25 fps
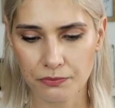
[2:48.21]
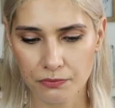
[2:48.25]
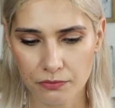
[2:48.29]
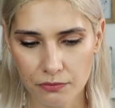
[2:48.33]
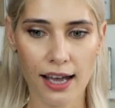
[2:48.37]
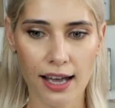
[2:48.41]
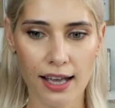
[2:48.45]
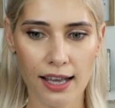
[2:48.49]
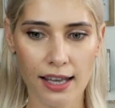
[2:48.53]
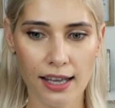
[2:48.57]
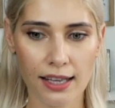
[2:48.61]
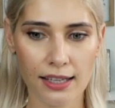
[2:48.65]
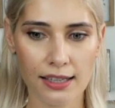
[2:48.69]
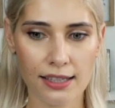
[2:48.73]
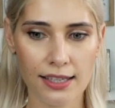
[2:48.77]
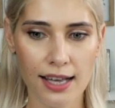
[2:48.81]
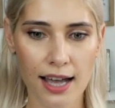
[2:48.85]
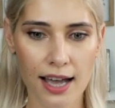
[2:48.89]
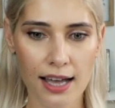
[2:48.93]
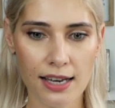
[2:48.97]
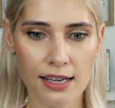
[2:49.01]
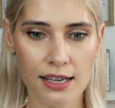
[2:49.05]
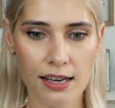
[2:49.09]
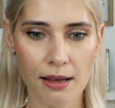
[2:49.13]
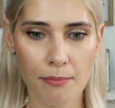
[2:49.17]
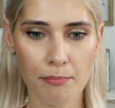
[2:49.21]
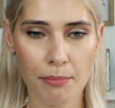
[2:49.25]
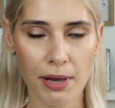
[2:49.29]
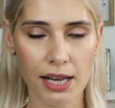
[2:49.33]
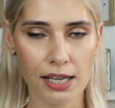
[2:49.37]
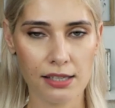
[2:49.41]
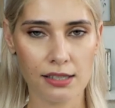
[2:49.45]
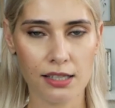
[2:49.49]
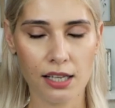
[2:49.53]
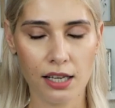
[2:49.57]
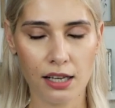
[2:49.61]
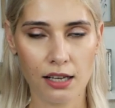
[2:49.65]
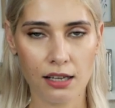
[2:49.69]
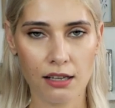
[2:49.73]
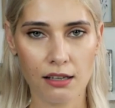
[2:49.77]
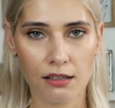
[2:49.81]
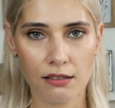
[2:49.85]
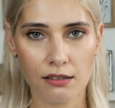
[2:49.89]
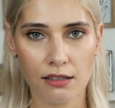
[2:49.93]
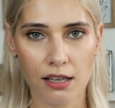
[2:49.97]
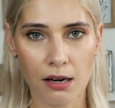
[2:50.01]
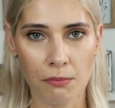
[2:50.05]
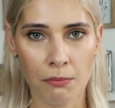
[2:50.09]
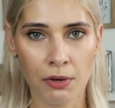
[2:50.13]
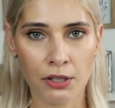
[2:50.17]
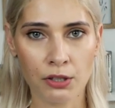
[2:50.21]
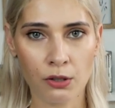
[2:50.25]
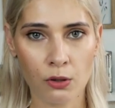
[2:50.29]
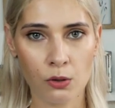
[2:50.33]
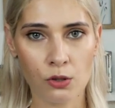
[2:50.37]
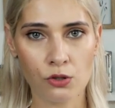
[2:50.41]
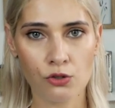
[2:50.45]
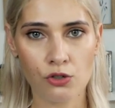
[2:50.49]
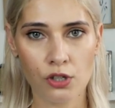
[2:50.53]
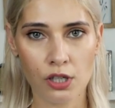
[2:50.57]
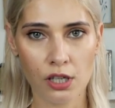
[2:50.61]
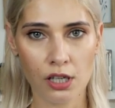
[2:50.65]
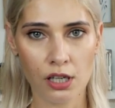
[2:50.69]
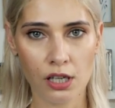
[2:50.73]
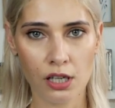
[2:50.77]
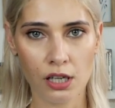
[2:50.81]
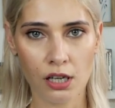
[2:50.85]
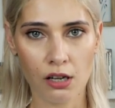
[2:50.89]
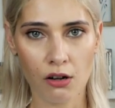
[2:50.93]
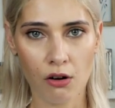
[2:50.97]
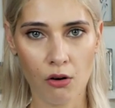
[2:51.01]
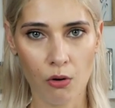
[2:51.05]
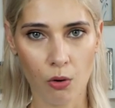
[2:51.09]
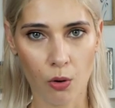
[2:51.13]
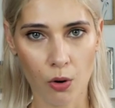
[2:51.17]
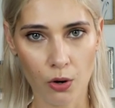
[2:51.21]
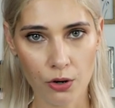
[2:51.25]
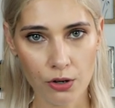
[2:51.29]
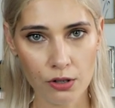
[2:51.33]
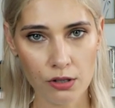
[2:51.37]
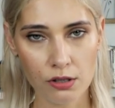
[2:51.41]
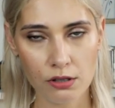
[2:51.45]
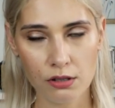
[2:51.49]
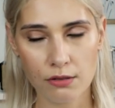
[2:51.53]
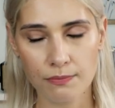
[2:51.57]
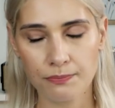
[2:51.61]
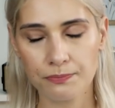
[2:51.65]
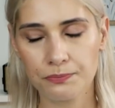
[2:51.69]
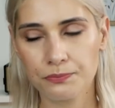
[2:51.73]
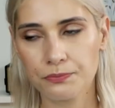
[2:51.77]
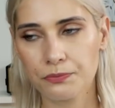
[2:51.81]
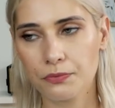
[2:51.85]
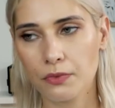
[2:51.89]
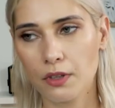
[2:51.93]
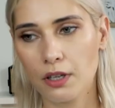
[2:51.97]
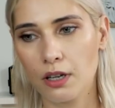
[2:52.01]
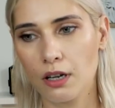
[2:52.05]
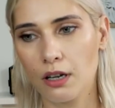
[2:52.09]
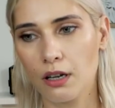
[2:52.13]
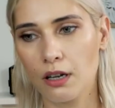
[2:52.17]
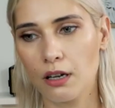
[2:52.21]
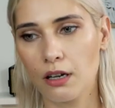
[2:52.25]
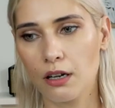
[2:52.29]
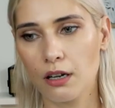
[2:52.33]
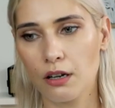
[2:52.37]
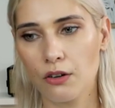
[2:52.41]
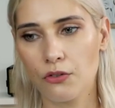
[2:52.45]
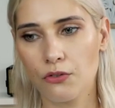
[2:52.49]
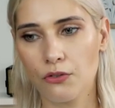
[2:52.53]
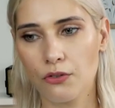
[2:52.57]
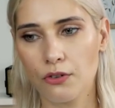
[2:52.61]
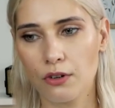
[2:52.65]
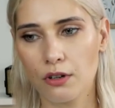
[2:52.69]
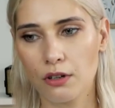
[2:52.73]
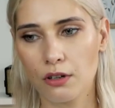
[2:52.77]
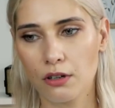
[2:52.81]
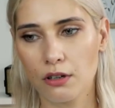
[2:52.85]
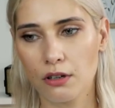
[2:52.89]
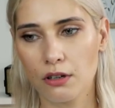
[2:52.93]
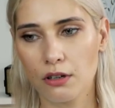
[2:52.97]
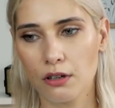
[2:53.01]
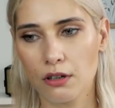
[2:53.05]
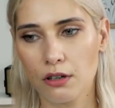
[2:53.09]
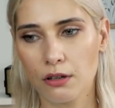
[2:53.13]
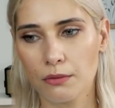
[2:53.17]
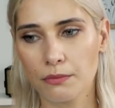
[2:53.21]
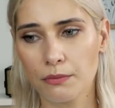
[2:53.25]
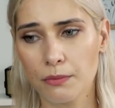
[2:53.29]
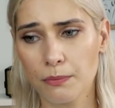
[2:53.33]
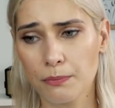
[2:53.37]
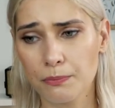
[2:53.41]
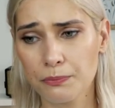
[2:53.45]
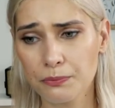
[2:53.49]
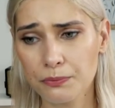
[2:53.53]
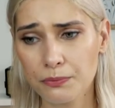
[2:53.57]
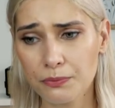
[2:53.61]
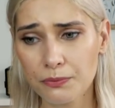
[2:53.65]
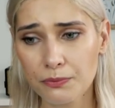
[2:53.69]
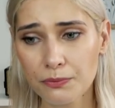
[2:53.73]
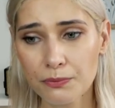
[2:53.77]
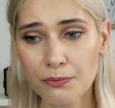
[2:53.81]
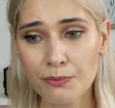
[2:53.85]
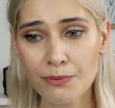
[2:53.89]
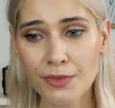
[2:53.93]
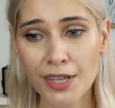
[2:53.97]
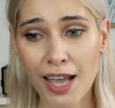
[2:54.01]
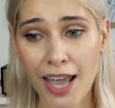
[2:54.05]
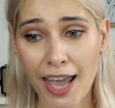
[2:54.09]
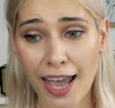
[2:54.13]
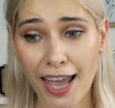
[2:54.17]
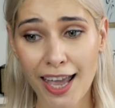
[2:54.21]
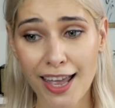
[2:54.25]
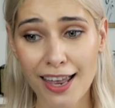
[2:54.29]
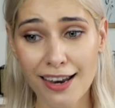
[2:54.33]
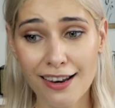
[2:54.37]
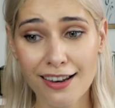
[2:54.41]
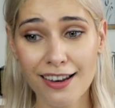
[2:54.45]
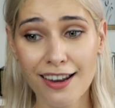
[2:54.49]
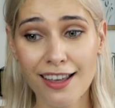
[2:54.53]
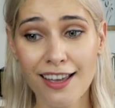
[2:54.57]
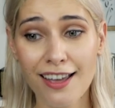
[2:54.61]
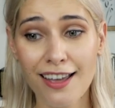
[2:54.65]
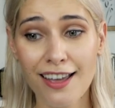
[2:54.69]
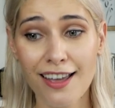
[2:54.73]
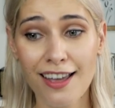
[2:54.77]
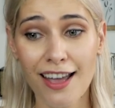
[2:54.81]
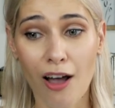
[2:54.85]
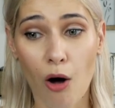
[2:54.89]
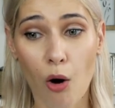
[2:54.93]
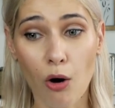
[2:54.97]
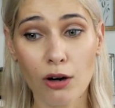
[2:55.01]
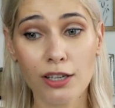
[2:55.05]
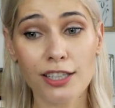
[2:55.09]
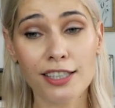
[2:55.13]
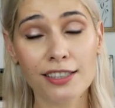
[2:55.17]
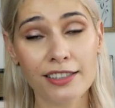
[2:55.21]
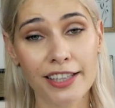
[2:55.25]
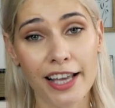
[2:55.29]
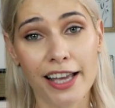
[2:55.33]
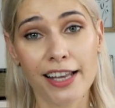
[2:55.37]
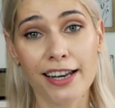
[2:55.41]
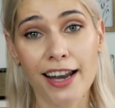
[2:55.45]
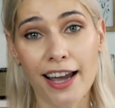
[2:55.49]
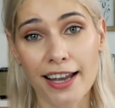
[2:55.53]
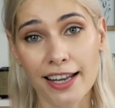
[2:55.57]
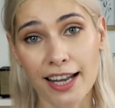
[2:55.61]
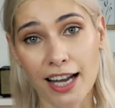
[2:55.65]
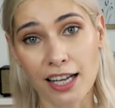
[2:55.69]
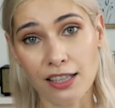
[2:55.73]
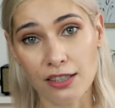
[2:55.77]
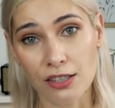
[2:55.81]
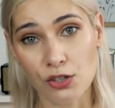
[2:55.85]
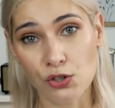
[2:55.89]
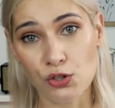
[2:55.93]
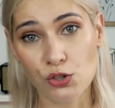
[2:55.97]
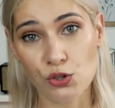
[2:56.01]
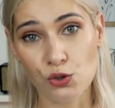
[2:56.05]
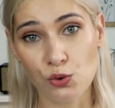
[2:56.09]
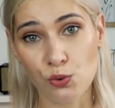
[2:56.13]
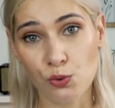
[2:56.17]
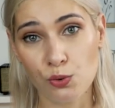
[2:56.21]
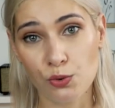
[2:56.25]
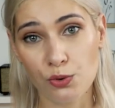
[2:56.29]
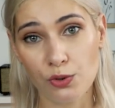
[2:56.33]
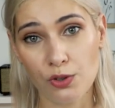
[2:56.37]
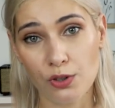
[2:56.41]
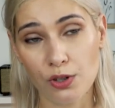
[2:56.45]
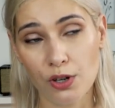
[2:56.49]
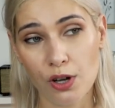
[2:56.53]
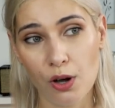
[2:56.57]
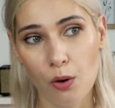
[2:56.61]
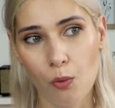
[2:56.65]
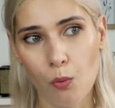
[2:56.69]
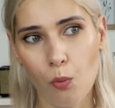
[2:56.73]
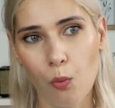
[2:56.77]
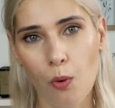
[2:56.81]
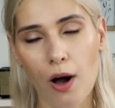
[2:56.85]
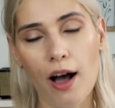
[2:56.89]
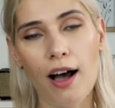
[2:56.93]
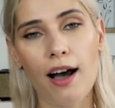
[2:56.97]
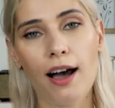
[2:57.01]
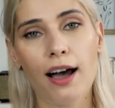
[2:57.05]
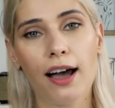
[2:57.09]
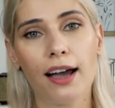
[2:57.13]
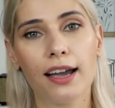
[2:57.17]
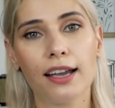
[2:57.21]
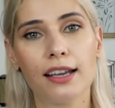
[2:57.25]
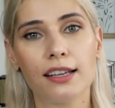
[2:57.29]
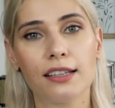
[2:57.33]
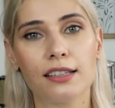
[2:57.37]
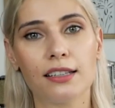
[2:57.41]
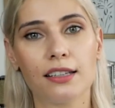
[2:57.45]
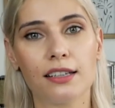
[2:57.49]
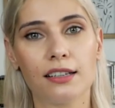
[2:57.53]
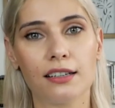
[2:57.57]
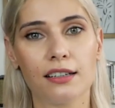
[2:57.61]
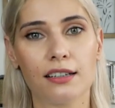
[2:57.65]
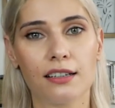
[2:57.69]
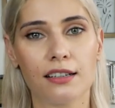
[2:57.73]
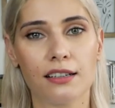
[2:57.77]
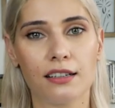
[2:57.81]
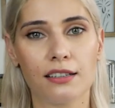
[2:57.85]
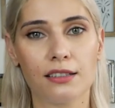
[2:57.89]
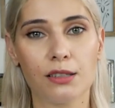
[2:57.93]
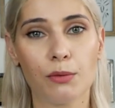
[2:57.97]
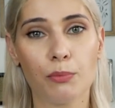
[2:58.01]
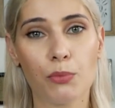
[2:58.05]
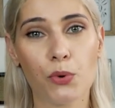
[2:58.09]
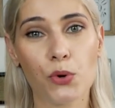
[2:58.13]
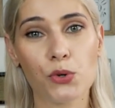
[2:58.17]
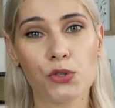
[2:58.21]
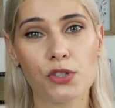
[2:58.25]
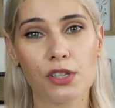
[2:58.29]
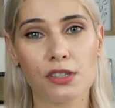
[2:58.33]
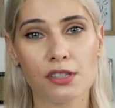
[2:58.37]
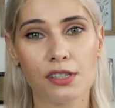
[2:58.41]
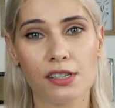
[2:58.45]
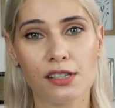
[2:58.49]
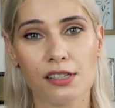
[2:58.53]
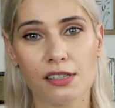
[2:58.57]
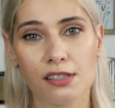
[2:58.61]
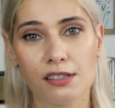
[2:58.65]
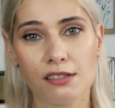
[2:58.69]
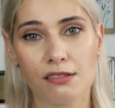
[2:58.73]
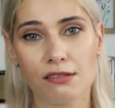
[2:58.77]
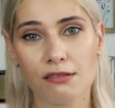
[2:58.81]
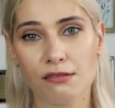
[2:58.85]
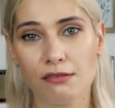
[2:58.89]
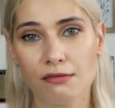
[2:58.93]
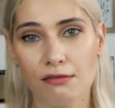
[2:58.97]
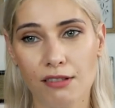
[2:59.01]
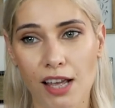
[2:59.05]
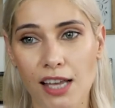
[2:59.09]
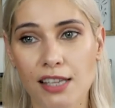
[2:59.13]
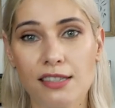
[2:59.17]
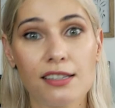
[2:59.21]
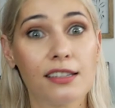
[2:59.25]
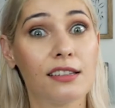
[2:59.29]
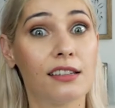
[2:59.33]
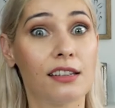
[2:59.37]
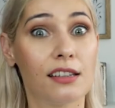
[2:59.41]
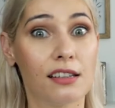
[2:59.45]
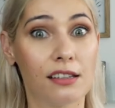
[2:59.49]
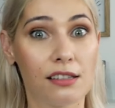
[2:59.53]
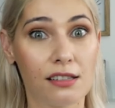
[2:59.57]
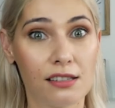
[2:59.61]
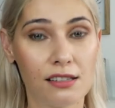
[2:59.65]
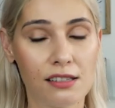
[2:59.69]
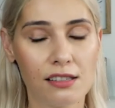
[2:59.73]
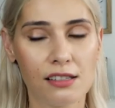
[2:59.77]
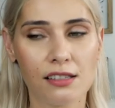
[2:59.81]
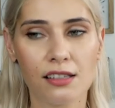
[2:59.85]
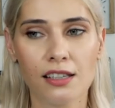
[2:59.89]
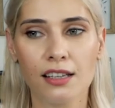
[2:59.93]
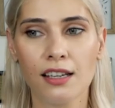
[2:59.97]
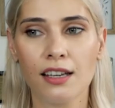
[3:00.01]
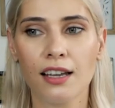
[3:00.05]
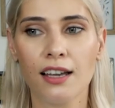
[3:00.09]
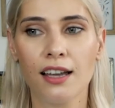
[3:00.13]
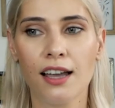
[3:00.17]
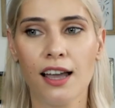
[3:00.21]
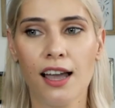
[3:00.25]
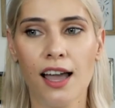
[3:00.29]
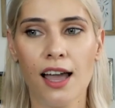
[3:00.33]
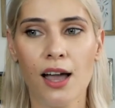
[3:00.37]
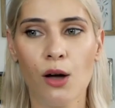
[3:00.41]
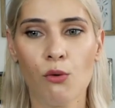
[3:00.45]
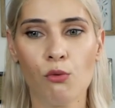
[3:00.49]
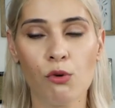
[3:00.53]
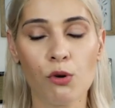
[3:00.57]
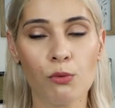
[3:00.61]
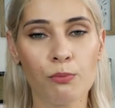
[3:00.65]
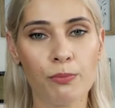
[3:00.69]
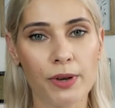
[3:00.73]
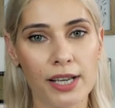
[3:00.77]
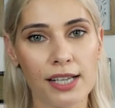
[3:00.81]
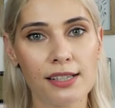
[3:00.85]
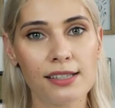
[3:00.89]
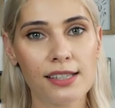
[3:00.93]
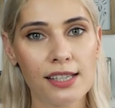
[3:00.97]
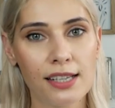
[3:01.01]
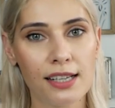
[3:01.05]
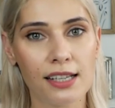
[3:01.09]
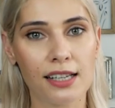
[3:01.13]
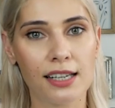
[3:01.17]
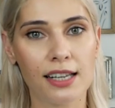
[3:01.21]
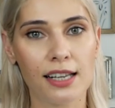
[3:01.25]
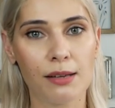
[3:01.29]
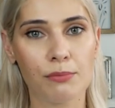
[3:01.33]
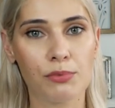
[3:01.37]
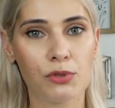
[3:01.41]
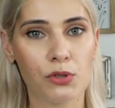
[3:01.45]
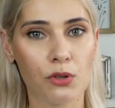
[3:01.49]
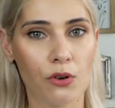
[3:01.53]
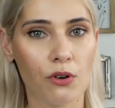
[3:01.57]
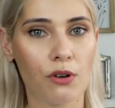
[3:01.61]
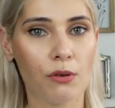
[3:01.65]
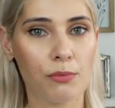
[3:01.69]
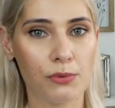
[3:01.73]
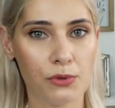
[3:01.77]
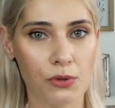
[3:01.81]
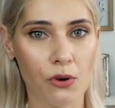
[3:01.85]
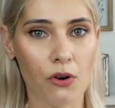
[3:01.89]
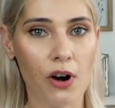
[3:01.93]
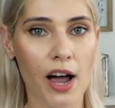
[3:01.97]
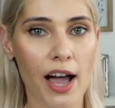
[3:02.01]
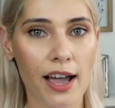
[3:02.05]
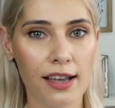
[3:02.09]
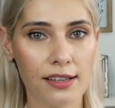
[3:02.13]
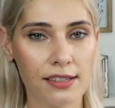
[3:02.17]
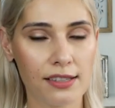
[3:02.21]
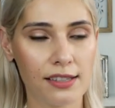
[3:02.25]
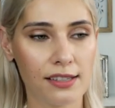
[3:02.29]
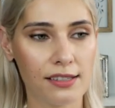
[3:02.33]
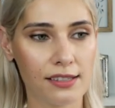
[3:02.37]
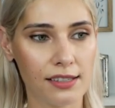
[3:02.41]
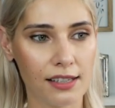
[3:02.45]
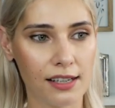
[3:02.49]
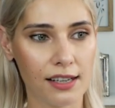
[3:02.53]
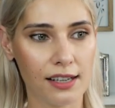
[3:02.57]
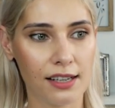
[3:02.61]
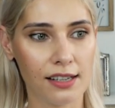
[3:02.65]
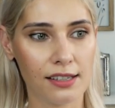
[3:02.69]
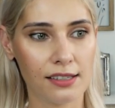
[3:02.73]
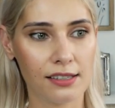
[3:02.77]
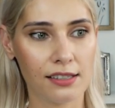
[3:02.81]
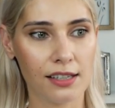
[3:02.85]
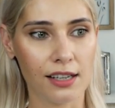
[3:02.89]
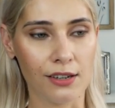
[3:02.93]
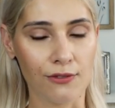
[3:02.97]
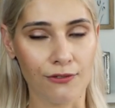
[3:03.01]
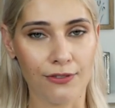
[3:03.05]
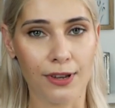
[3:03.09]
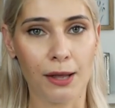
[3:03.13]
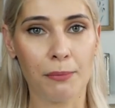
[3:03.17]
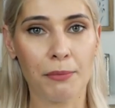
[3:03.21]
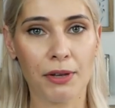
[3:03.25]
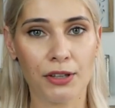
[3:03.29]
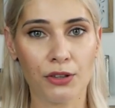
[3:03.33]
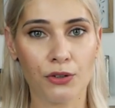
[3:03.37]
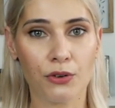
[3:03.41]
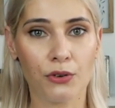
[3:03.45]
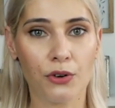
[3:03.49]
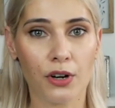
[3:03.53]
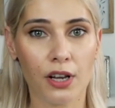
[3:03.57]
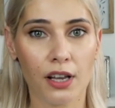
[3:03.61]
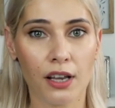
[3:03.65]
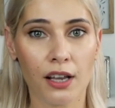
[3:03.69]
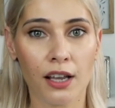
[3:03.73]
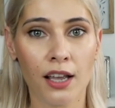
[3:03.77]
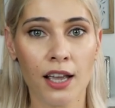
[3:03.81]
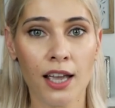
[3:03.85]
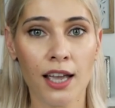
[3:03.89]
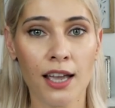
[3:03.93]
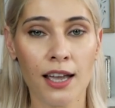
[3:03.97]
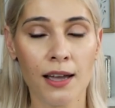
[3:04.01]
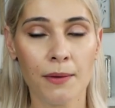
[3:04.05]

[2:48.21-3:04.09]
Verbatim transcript: I done basic dermatology course uh, uh and only then I understood why uh, the process is as it is well, basically, psoriasis is inflammatory